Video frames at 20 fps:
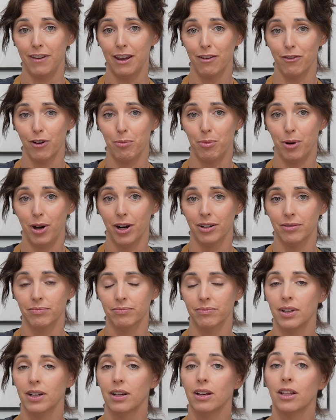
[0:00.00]
favorite part,
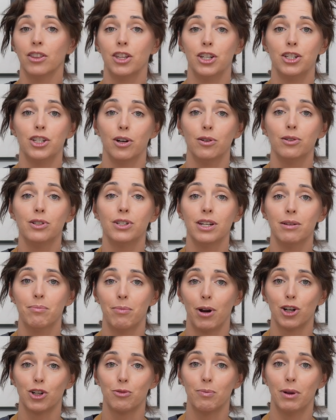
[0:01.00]
the toasted
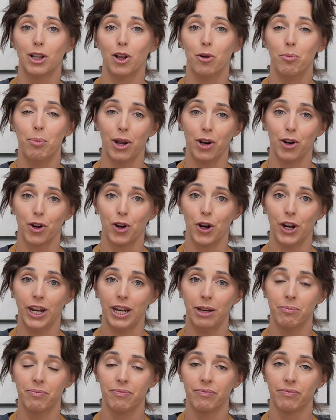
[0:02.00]
marshmallow
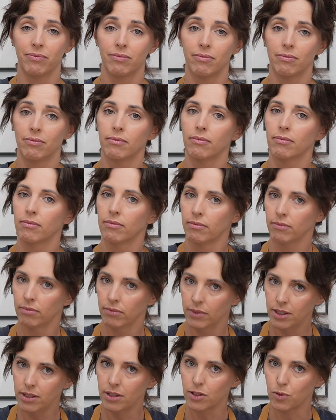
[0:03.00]
buttercream.
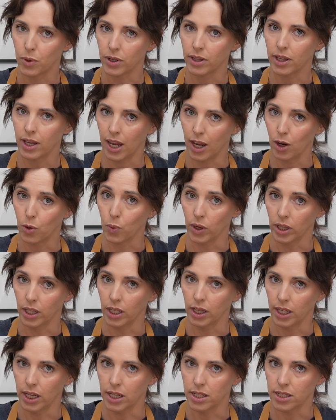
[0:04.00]
This is where the cake really
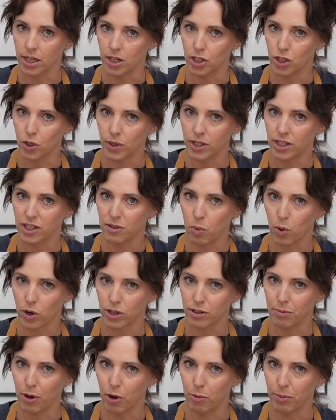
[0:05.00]
leans into its
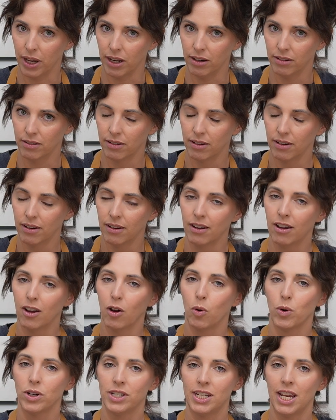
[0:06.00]
s'mores moment.
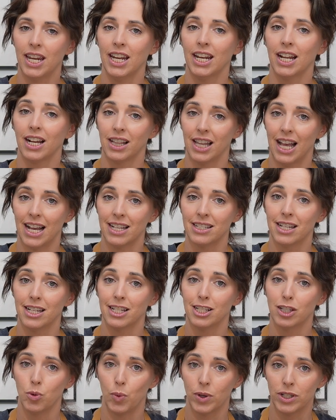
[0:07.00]
We're taking a classic
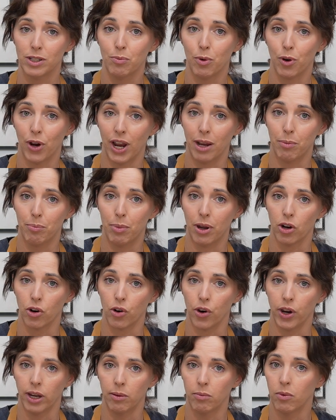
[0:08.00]
Swiss meringue
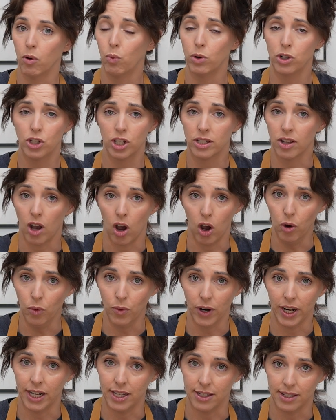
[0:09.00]
buttercream, which is
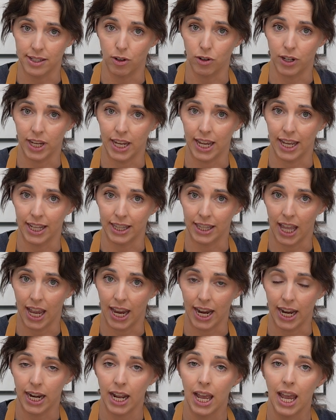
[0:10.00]
already silky and
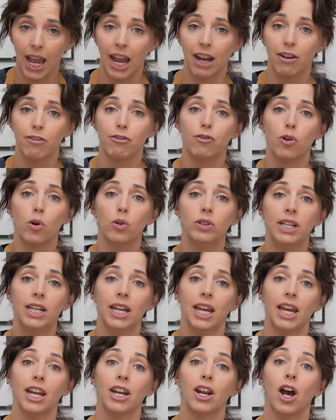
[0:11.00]
light, and folding
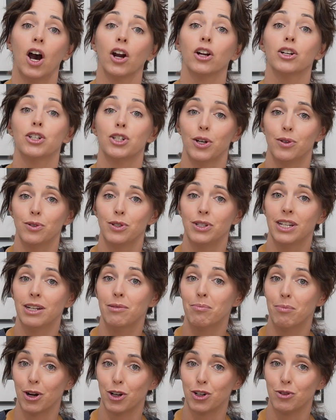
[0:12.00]
in our toasted
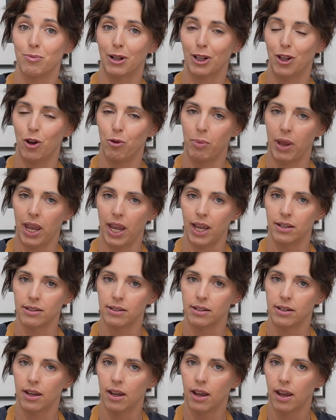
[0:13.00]
marshmallow
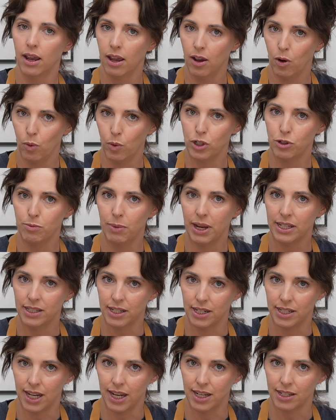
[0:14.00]
paste, which makes
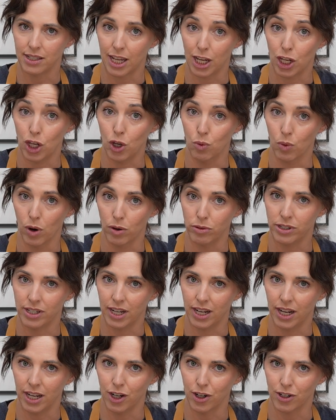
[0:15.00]
it taste like you
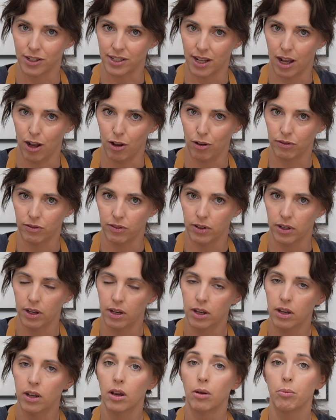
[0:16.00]
roasted it yourself.
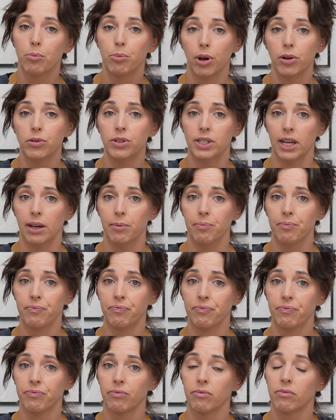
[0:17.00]
Pro tip,
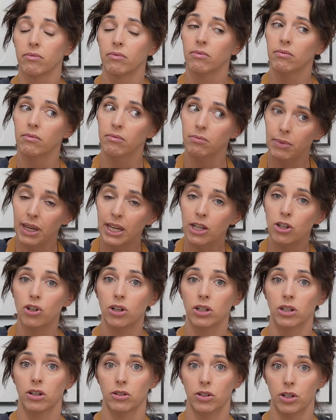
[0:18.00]
make sure
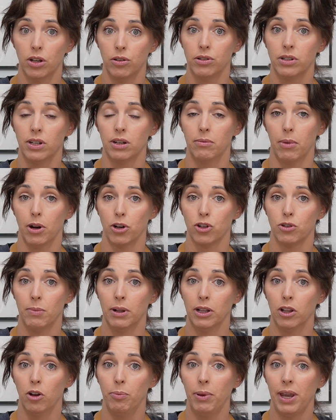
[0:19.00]
your toasted
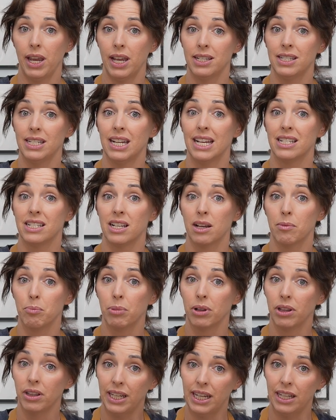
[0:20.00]
marshmallow paste is
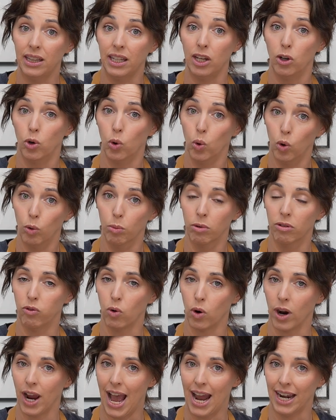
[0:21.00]
completely cool
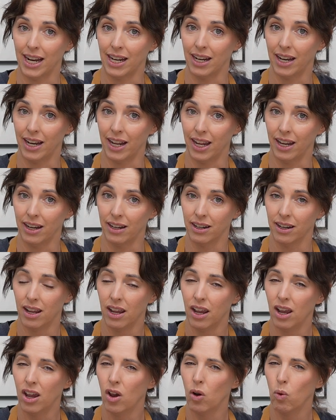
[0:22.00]
before adding it in.
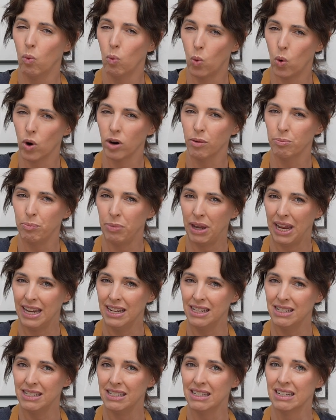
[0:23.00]
Warm
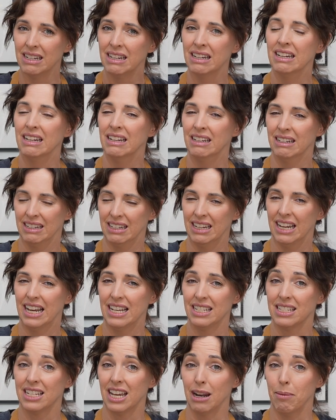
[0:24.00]
paste
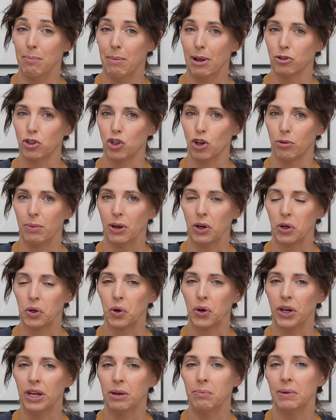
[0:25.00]
is gonna melt your
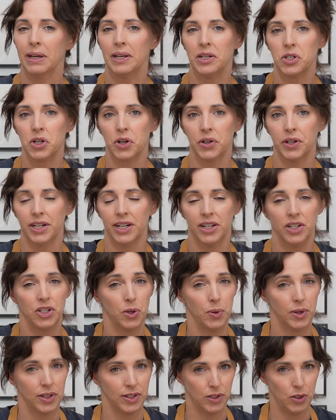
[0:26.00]
buttercream and turn it
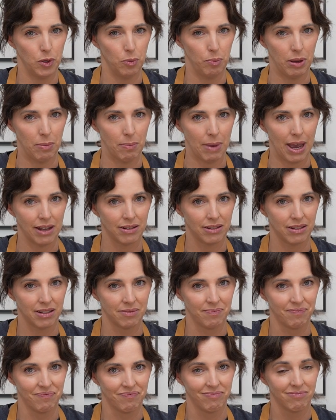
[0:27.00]
into a soupy
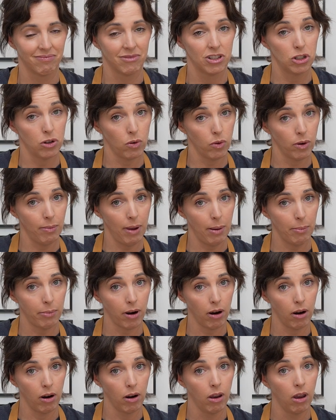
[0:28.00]
mess. So
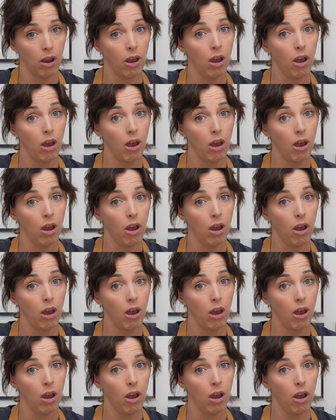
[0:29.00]
remember,